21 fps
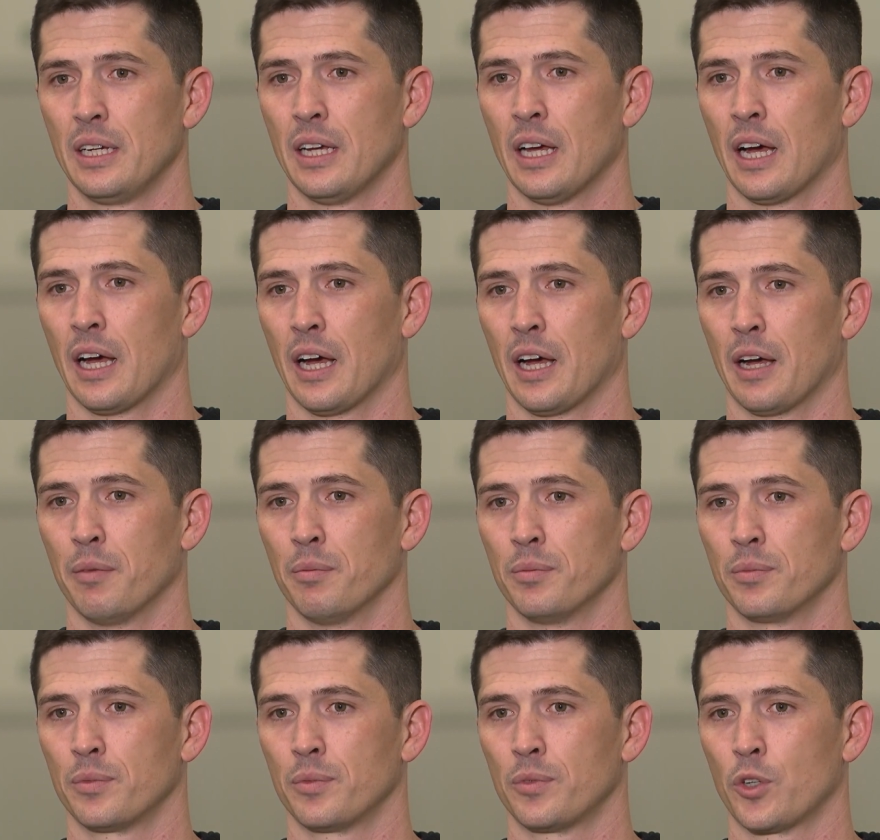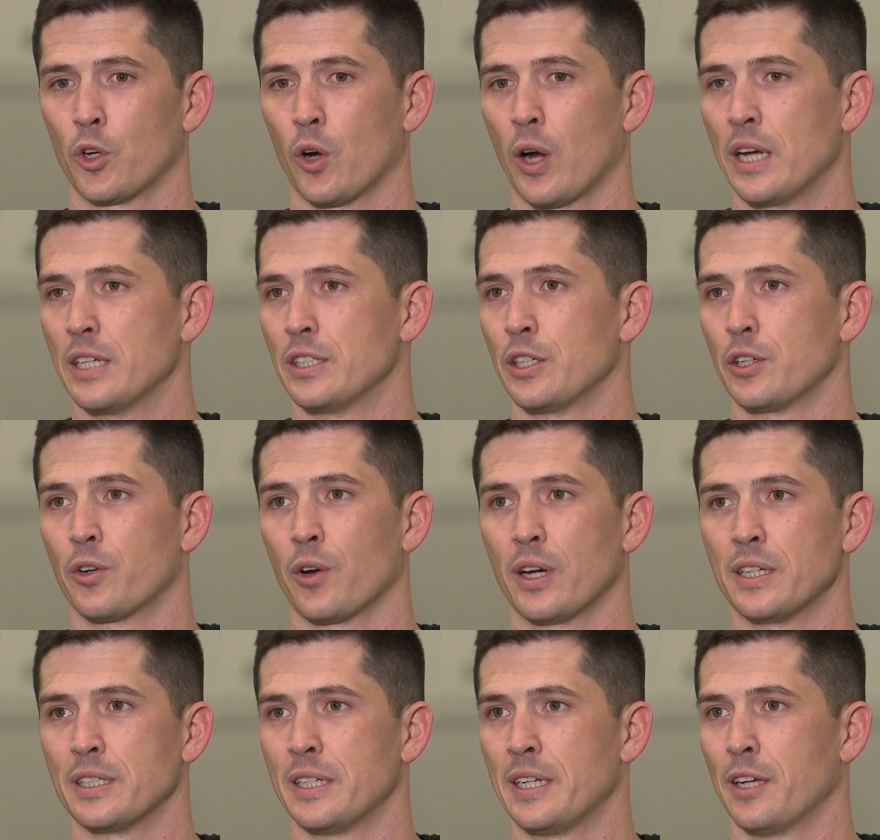um, crazy,
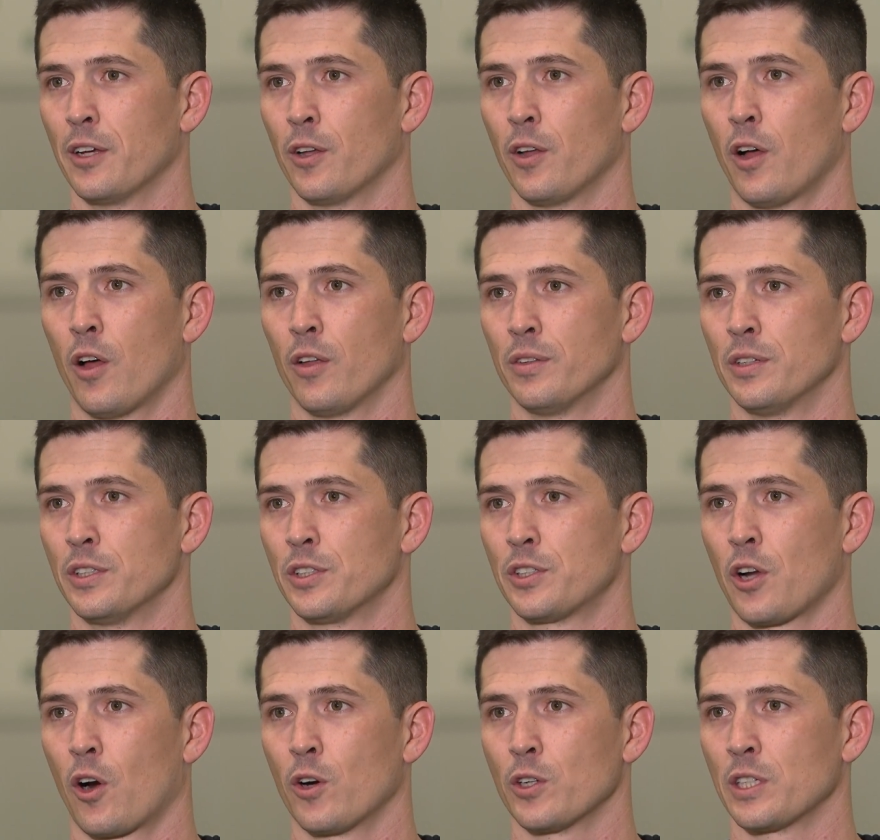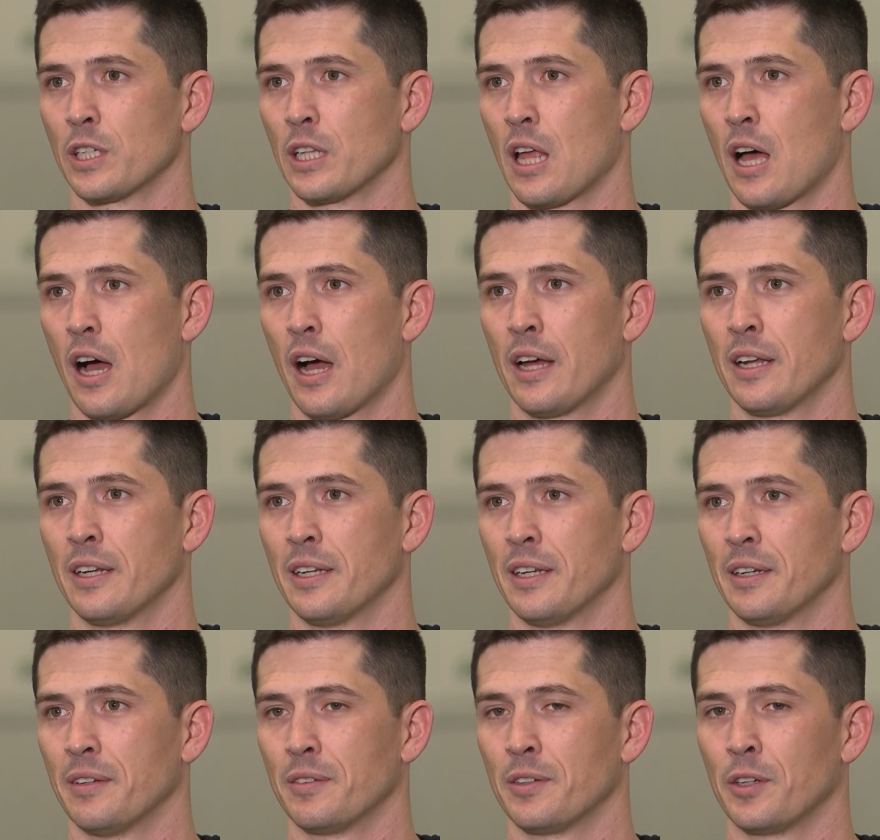crazy deal. All the stars aligned,
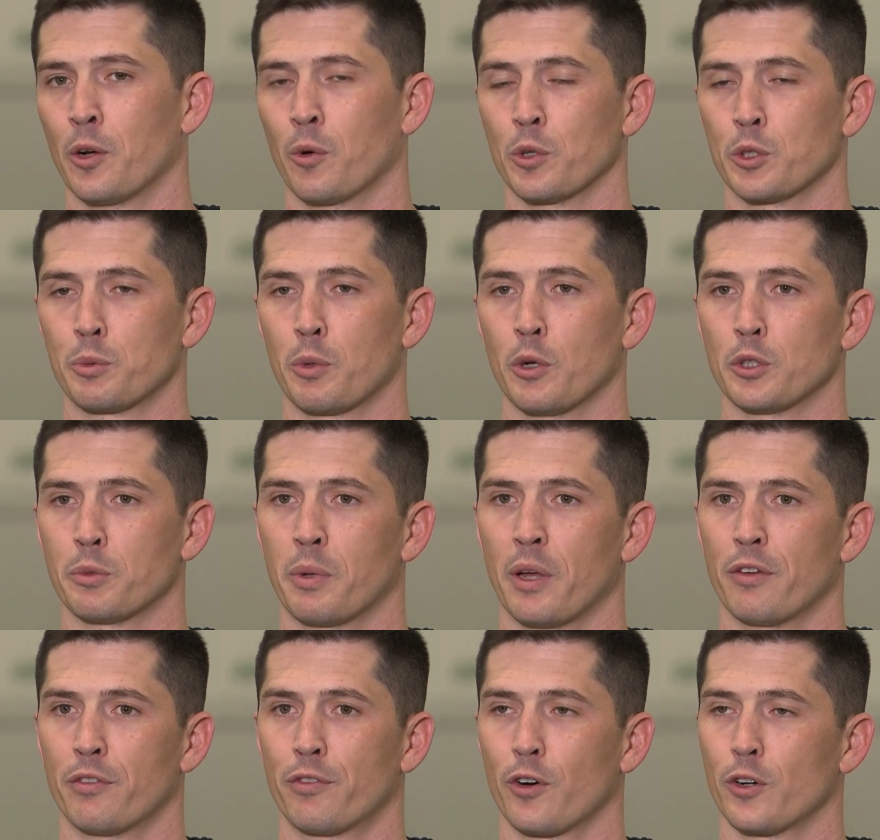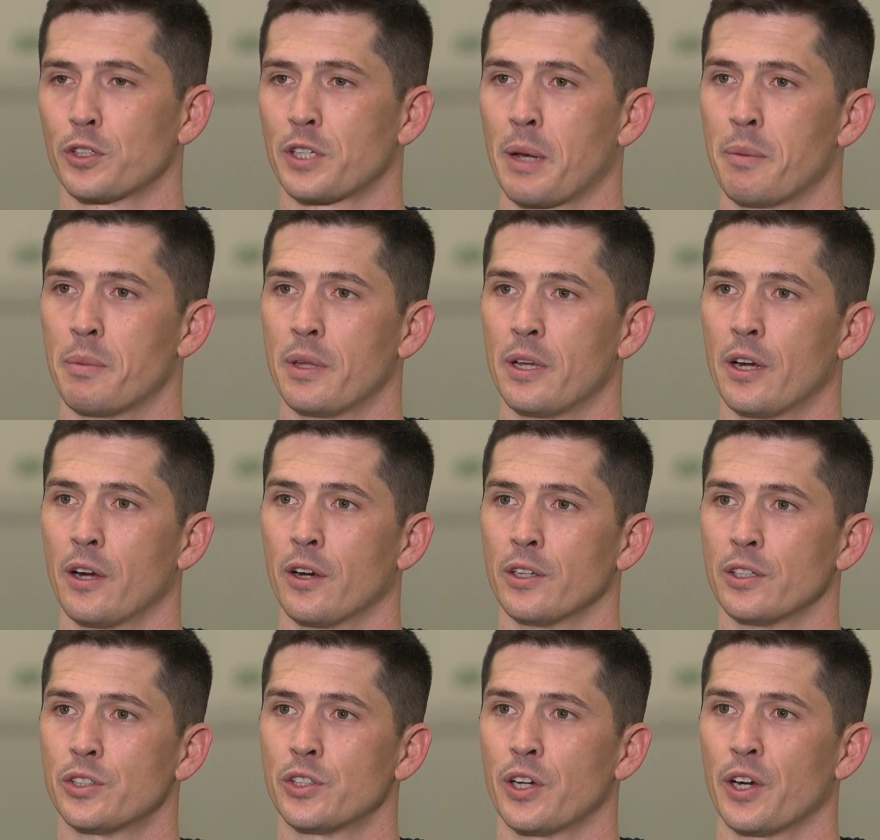and you know, we're supposed to play the first game of the
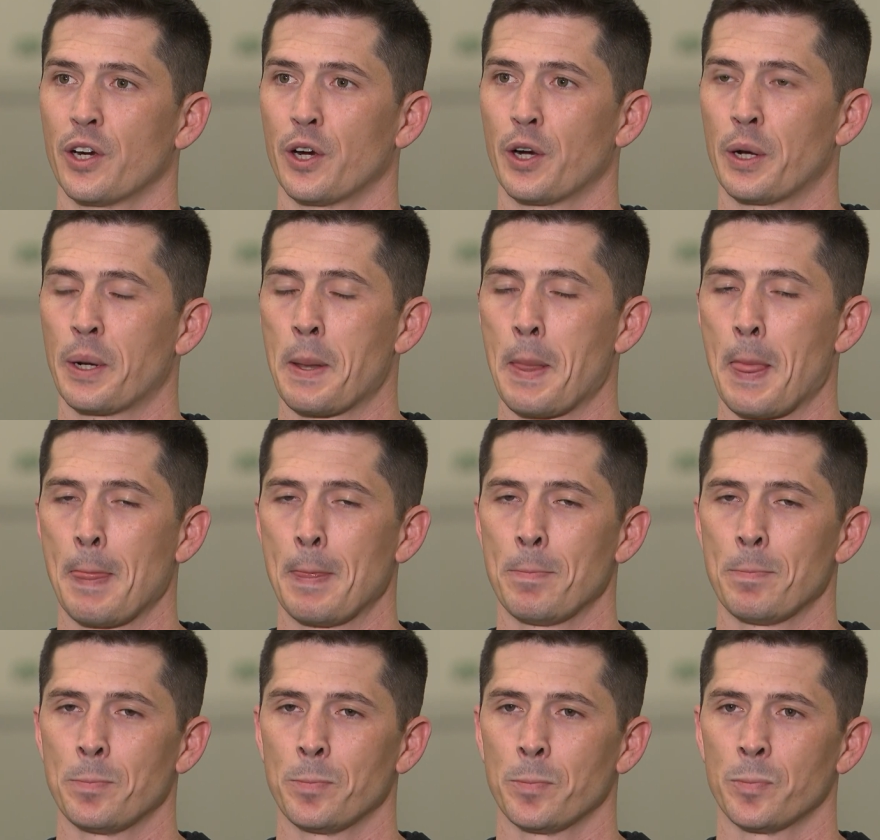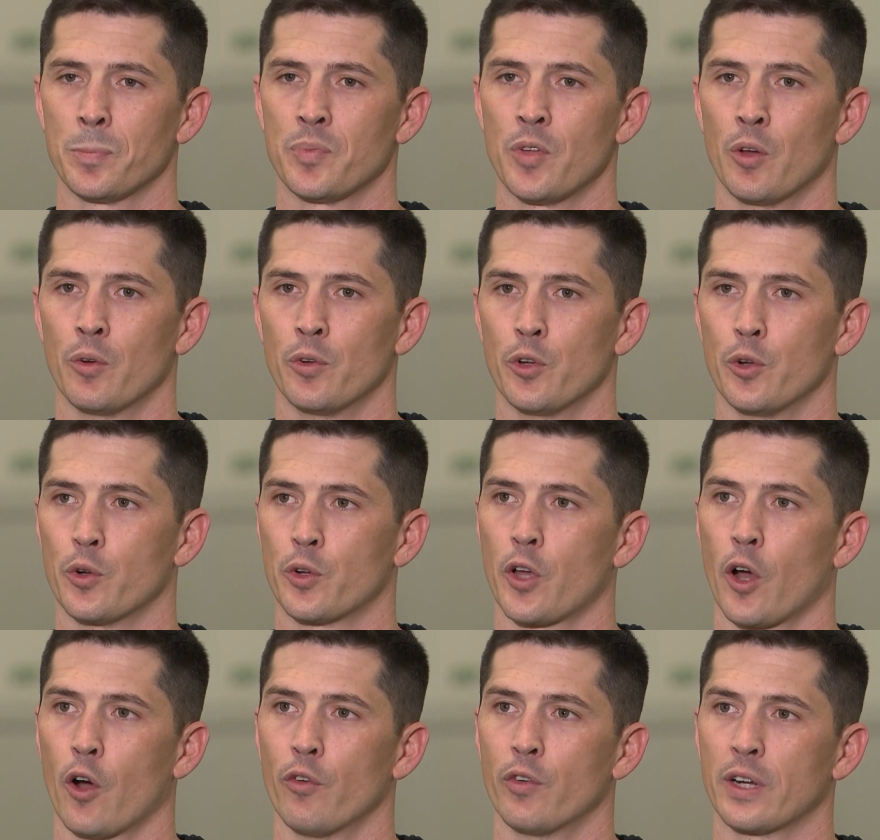year this year, and you know, due to
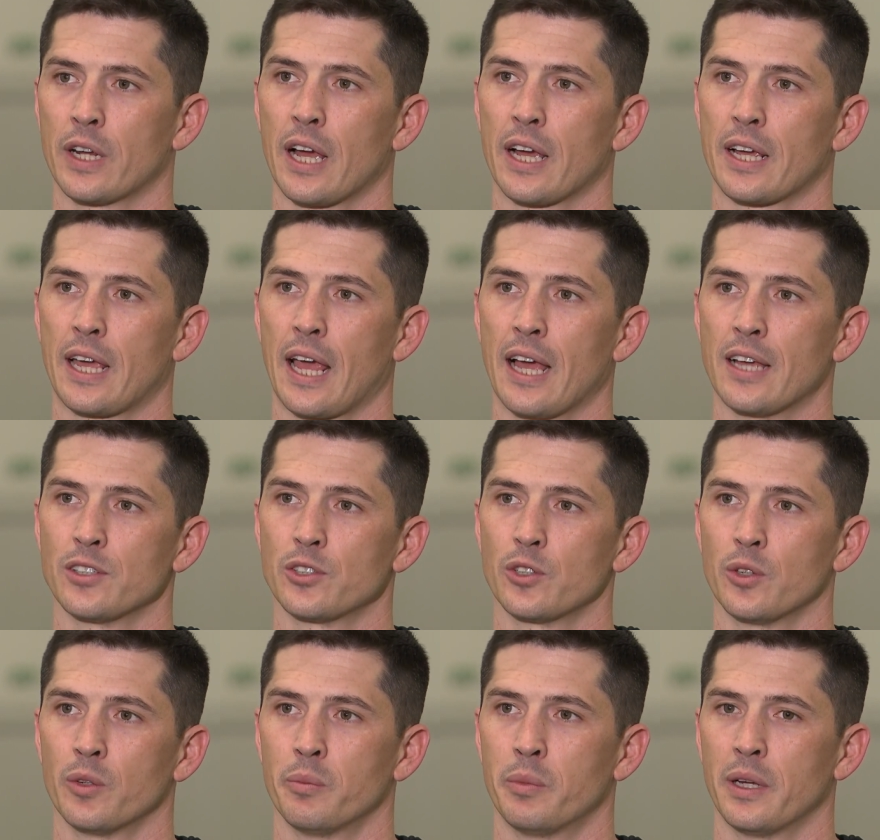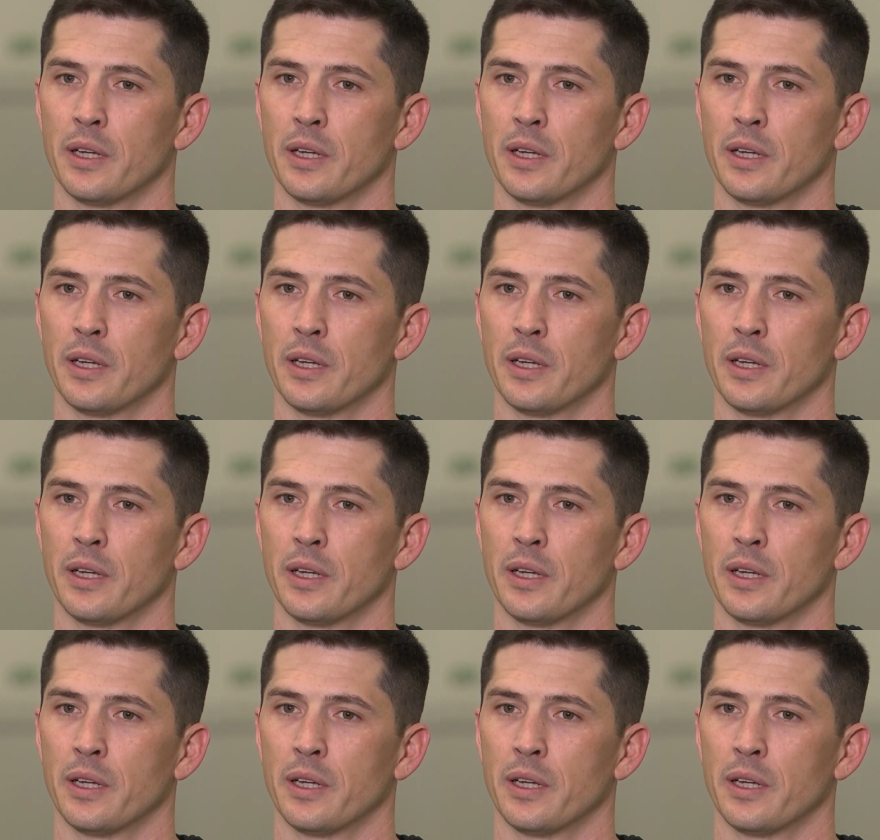COVID, it got canceled.